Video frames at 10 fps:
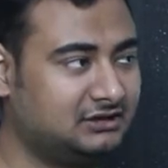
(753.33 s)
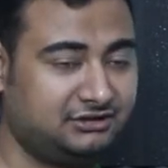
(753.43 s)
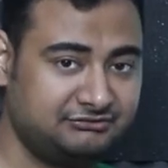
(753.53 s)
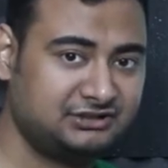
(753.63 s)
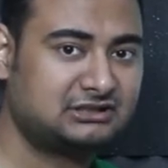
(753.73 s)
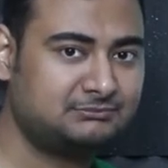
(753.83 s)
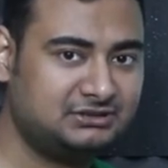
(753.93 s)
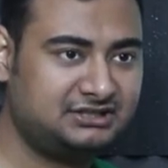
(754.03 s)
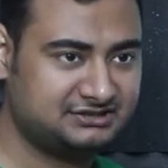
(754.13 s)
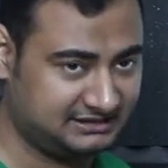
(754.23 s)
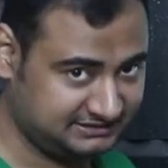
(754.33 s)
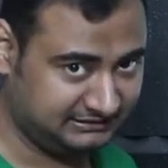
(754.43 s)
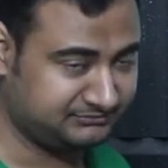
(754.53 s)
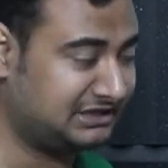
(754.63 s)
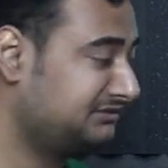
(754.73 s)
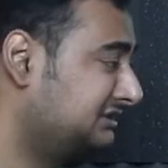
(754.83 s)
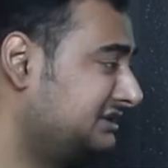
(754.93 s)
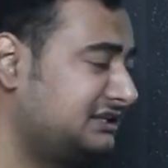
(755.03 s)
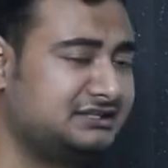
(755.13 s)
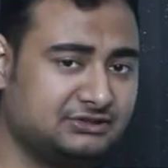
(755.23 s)
Now, if the company decides, Samsung
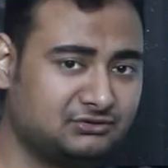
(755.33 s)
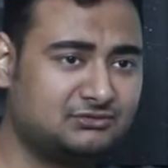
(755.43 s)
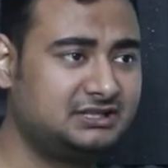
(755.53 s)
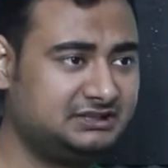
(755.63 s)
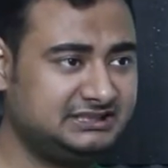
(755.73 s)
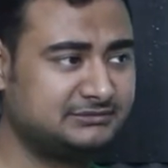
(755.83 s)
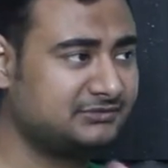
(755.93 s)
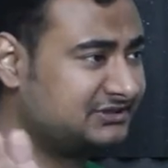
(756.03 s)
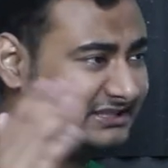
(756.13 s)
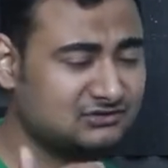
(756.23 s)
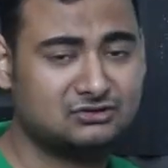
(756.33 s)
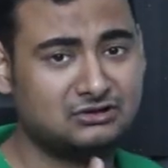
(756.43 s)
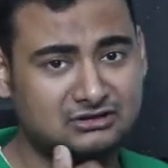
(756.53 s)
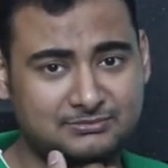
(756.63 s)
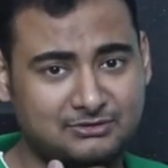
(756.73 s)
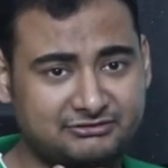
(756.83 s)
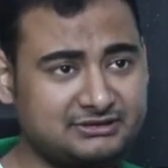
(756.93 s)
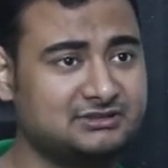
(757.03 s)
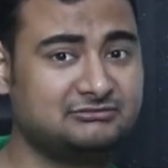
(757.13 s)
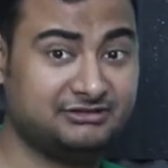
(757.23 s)
decides, you know what, eMMC is not longer
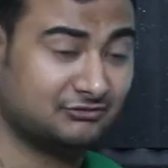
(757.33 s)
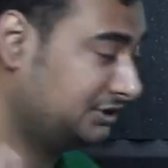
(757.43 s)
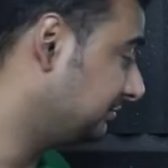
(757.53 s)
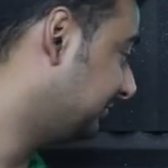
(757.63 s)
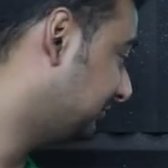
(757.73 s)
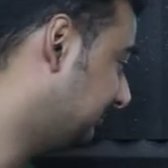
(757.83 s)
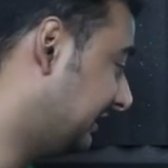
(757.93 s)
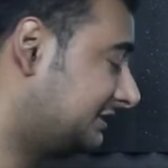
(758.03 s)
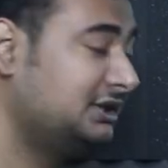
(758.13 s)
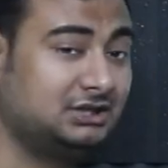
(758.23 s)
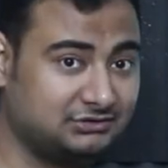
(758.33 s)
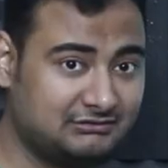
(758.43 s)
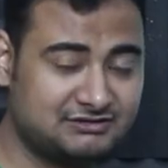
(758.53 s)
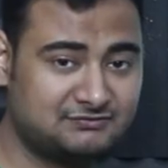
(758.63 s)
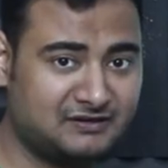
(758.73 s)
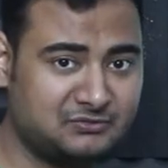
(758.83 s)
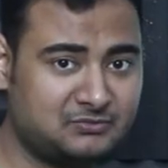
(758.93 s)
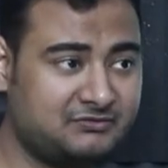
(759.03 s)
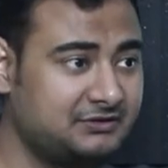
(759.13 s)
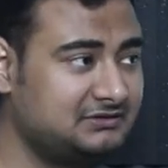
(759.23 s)
profitable, we want to, you know, make UFS far more
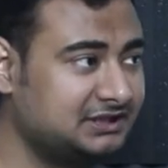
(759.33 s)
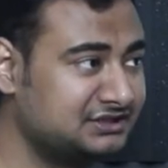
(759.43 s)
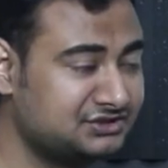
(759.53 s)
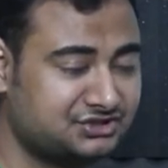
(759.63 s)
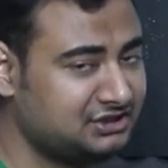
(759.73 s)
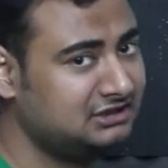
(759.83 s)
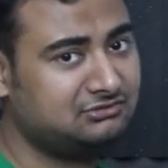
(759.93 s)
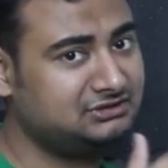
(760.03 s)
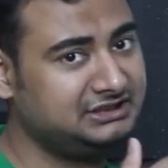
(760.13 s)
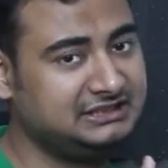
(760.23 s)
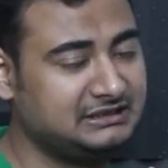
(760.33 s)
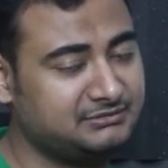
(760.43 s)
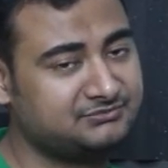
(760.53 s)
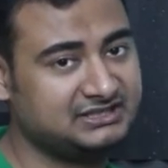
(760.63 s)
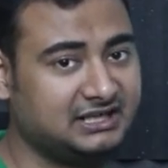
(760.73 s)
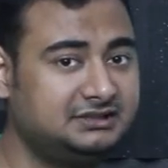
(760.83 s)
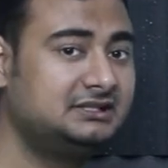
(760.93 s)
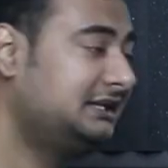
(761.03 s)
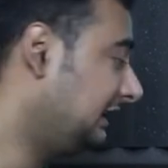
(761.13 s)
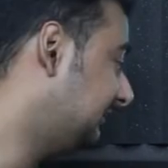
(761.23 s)
profitable, they can just shut down the eMMC line
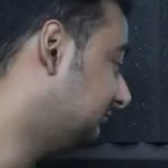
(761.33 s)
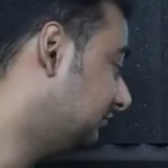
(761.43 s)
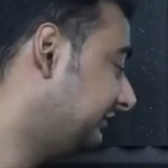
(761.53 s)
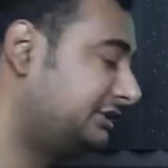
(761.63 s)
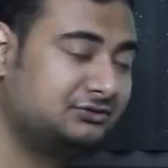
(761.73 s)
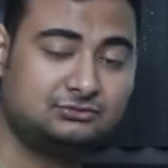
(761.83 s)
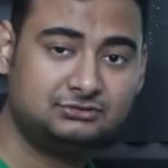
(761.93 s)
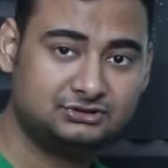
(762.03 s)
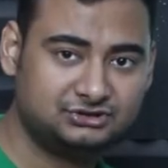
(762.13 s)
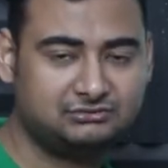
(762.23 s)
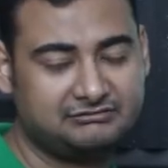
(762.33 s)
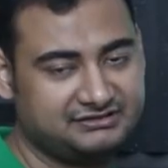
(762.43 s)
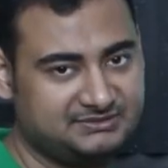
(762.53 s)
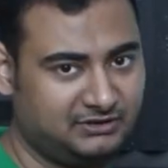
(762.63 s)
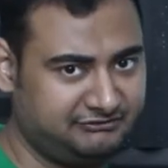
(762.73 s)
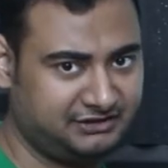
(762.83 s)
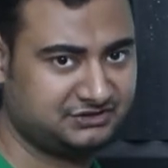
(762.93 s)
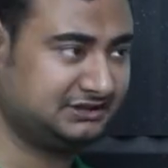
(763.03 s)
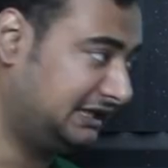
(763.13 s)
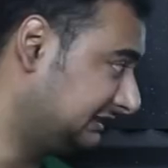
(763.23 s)
and move it into UFS
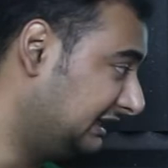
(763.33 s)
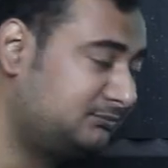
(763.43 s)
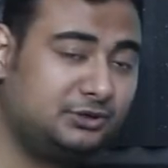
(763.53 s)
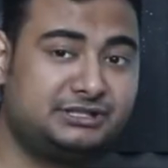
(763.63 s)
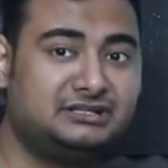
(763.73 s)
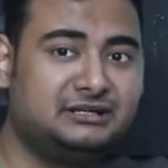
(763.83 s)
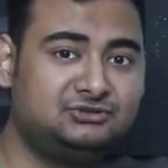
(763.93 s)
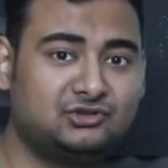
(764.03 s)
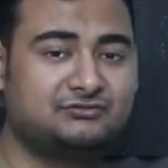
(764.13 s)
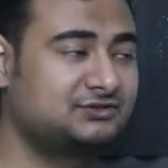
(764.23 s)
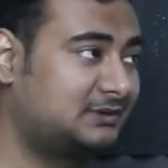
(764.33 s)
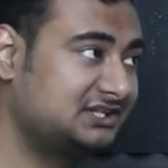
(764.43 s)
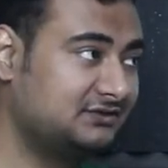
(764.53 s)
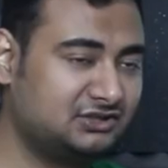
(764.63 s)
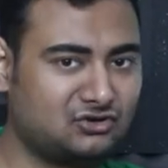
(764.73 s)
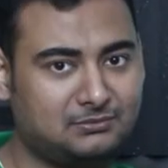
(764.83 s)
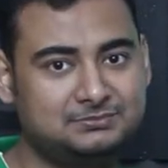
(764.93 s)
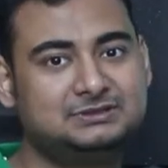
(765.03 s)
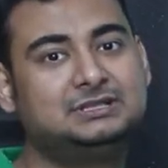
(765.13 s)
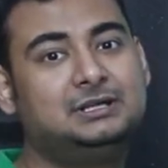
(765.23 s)
manufacturing. At that point in time, UFS price will
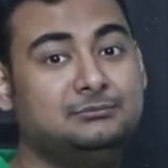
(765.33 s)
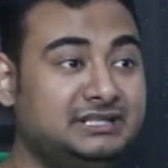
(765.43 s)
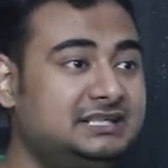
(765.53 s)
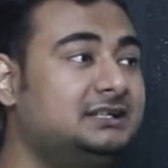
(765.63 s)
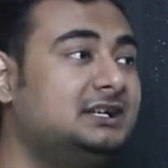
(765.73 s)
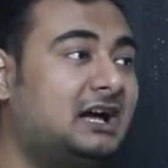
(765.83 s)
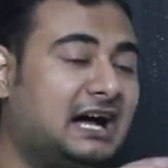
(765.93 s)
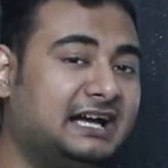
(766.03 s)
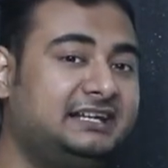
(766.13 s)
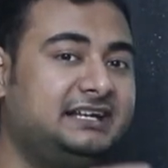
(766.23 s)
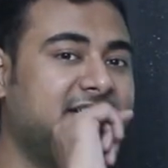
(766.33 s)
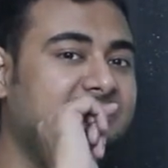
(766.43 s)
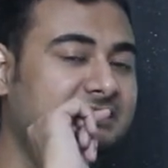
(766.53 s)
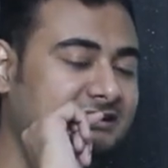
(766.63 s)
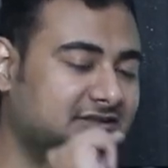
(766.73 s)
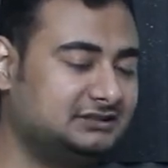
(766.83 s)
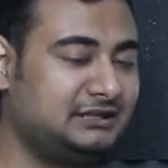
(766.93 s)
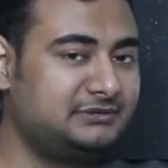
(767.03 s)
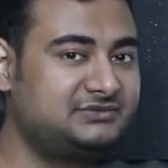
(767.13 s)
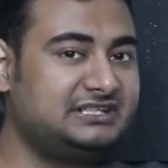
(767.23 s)
drop, meaning high-end
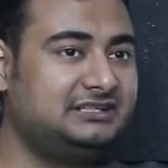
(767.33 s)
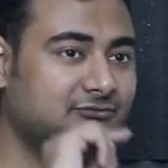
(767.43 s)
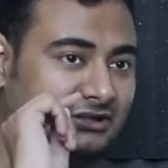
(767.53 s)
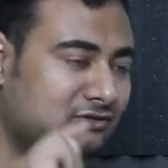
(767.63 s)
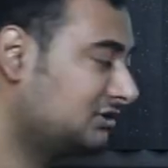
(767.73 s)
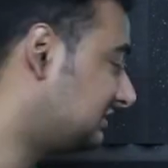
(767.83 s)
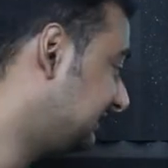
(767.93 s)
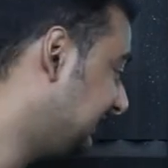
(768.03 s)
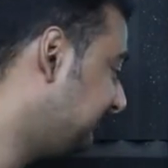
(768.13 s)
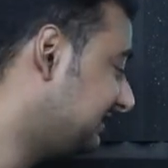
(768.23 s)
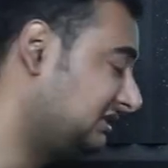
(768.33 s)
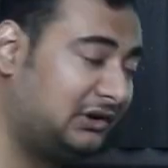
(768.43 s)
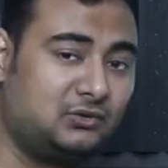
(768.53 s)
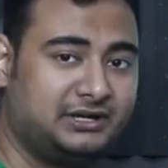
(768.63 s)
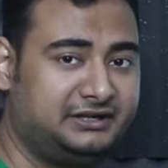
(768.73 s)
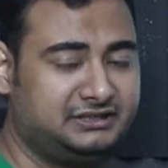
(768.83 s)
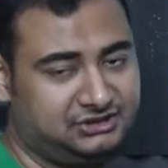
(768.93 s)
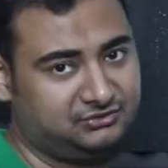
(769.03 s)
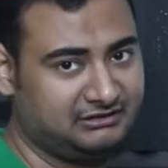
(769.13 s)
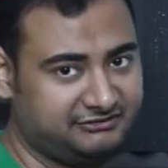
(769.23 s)
MMC will cost same as low-end
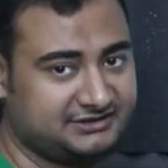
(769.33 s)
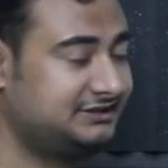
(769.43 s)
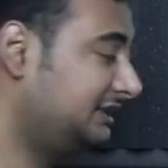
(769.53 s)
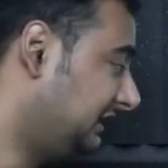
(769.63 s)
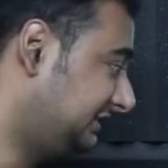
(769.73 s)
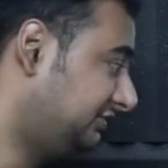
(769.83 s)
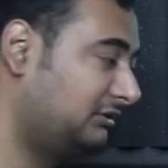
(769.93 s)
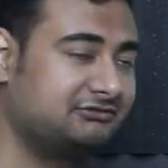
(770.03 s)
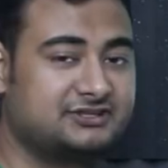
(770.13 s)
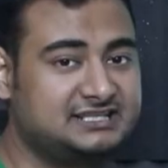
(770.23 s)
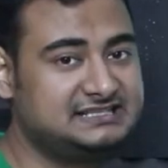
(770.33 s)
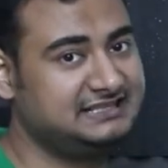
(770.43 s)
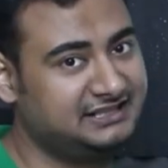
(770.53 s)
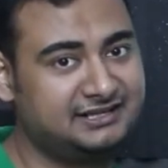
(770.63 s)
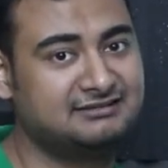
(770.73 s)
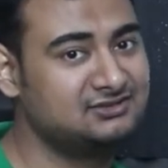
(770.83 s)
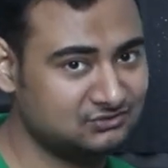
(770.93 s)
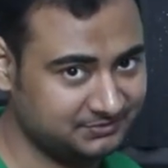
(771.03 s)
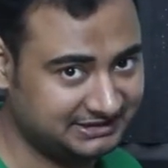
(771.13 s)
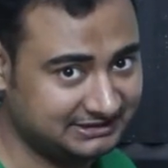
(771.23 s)
UFS, and UFS is inherently
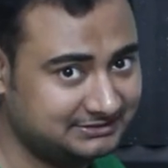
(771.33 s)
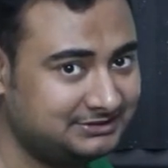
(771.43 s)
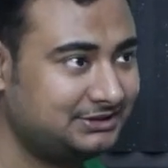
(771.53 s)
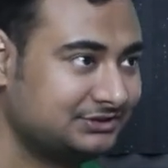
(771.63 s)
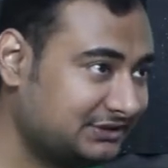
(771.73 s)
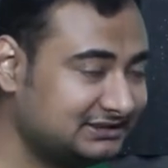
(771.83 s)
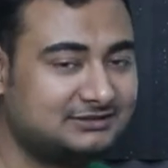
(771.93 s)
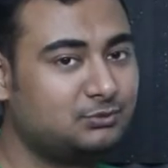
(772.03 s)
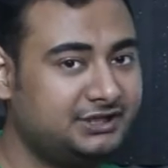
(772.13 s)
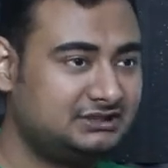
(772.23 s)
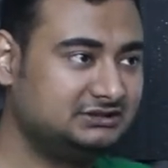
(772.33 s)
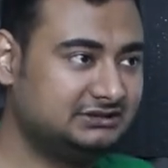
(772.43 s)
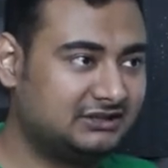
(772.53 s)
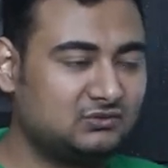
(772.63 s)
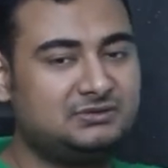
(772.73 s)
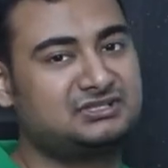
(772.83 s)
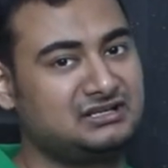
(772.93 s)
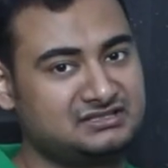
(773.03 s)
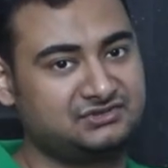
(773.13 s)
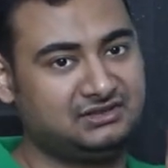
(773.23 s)
superior. So at that point, there will be
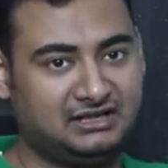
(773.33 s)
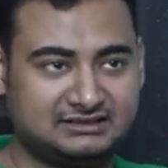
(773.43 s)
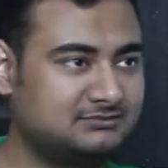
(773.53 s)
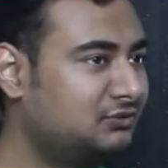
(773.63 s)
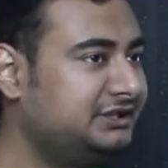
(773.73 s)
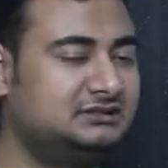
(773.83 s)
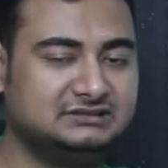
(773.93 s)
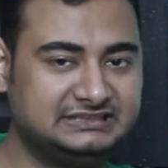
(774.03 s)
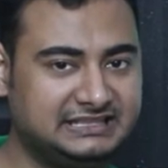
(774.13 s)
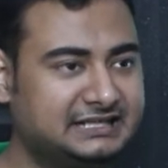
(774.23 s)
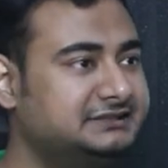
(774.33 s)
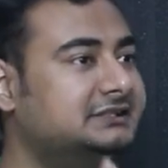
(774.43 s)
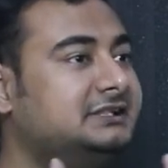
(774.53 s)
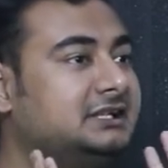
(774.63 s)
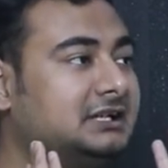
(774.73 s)
transition. At that point, the end.